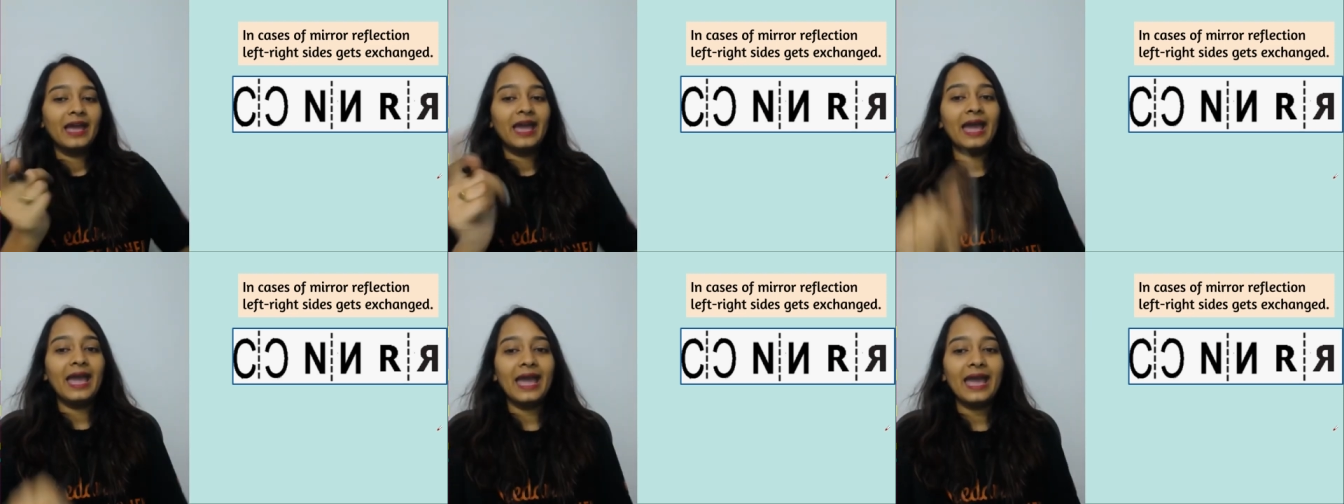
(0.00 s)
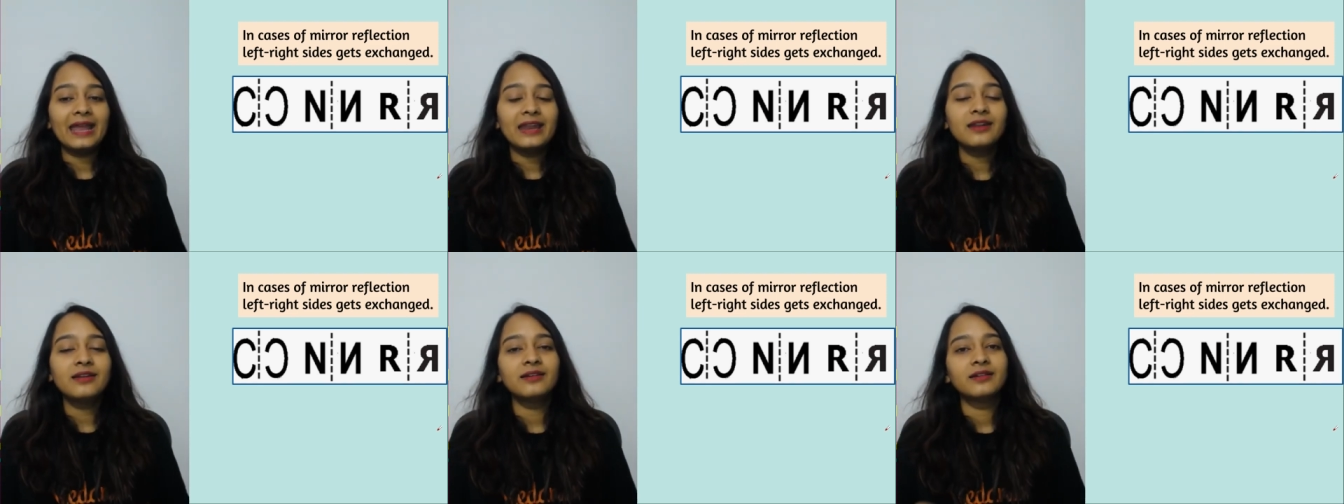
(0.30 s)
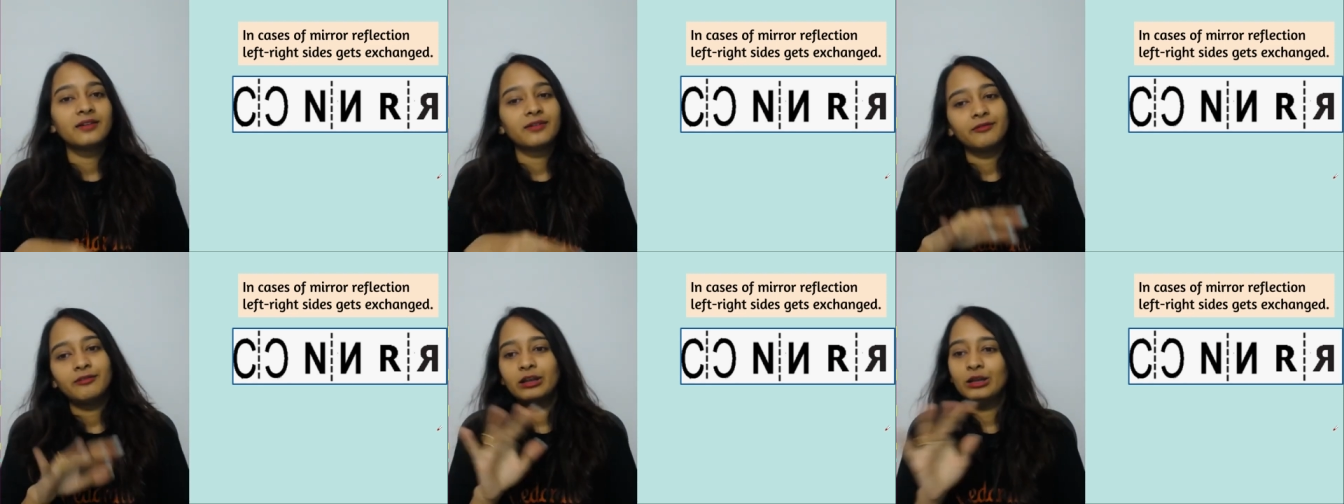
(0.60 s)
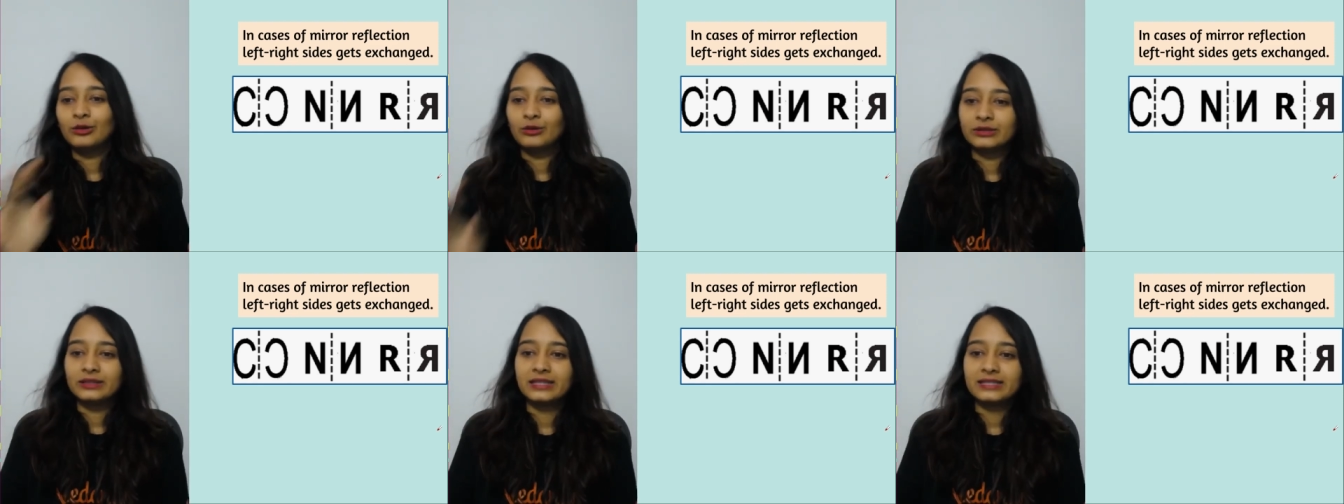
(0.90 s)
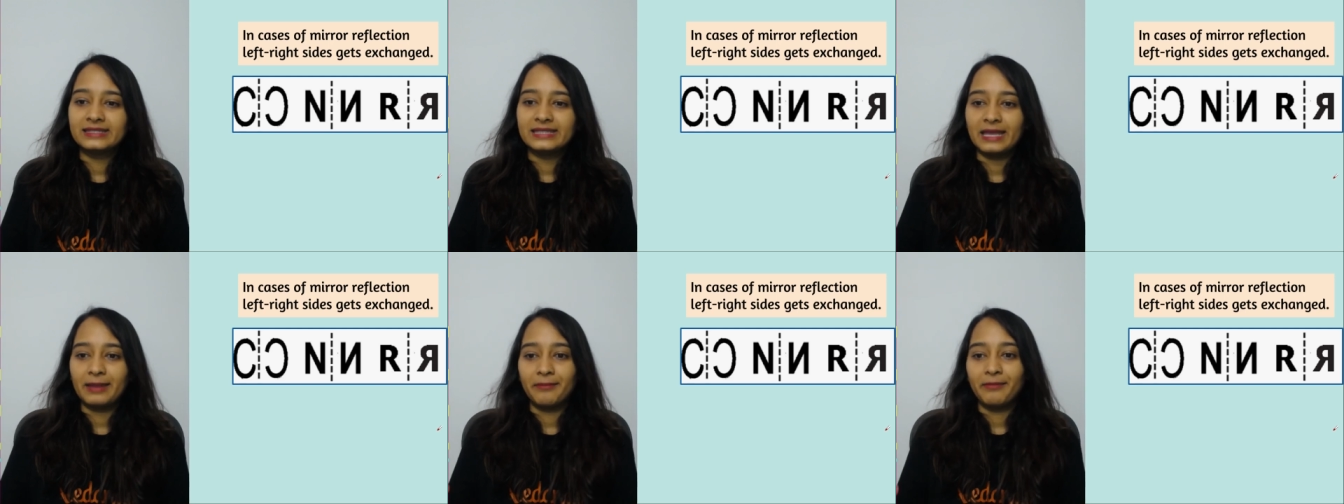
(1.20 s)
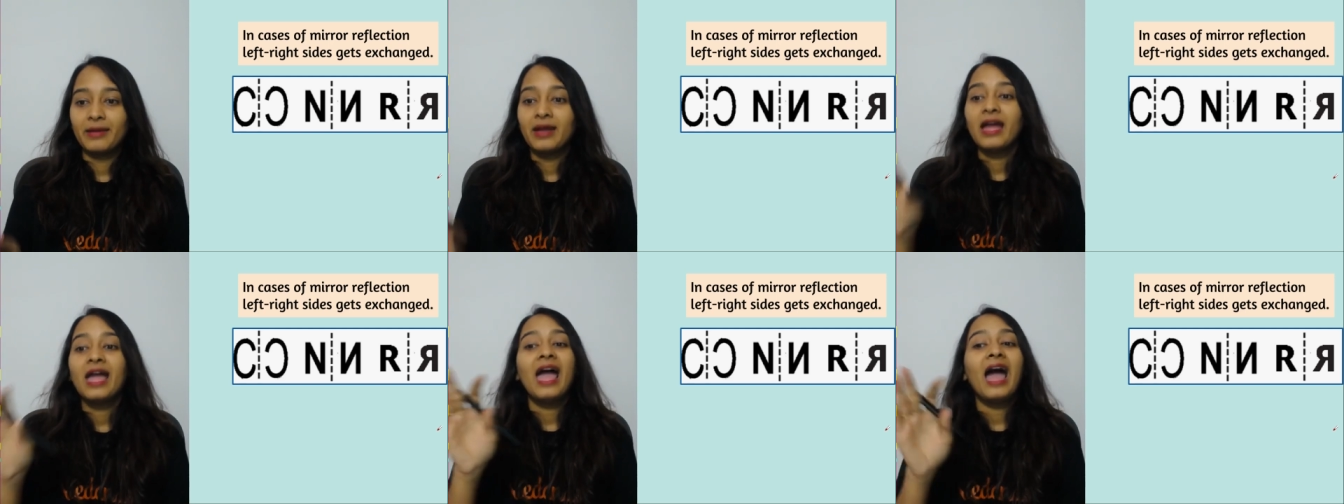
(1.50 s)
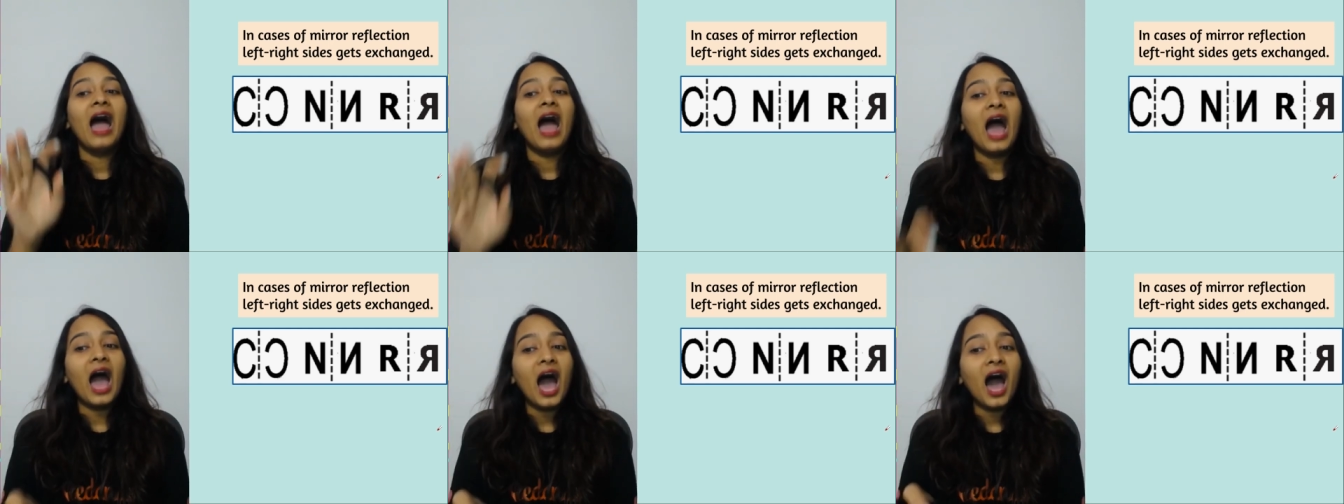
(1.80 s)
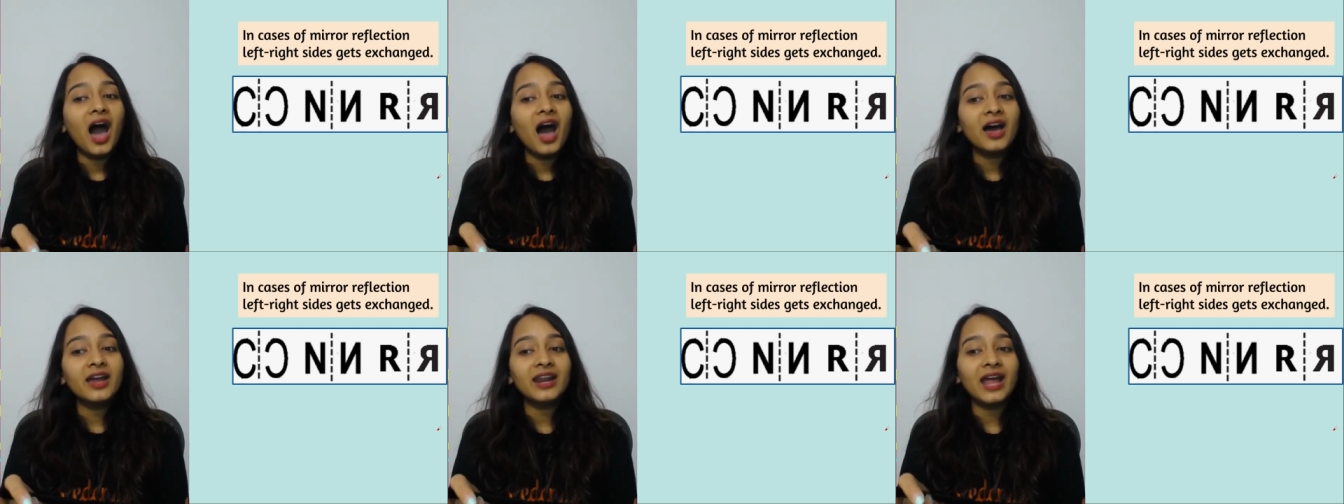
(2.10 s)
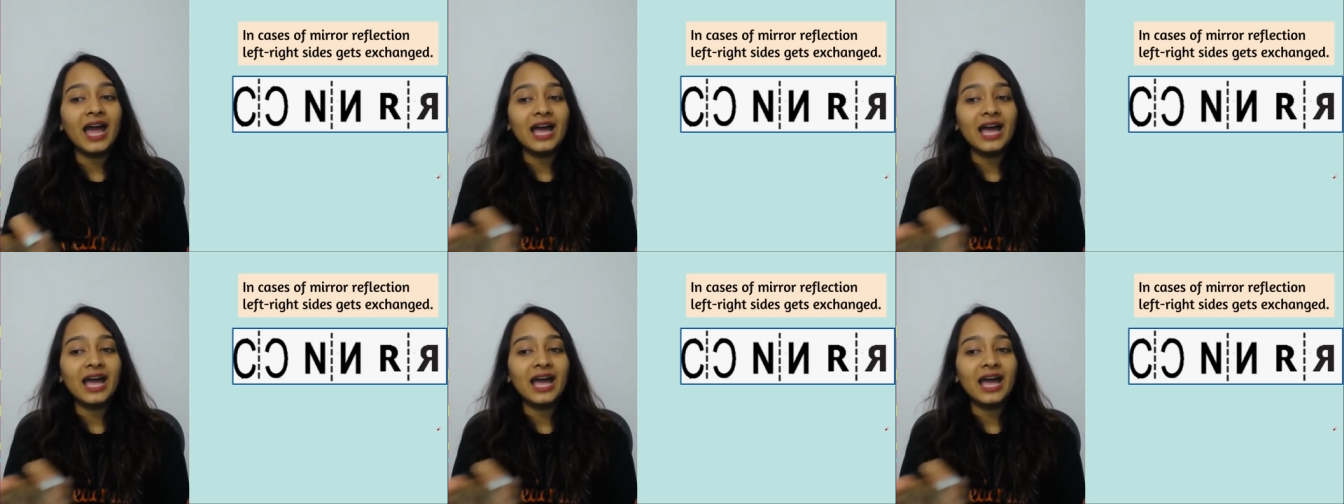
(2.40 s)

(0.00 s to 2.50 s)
N will look the same. R,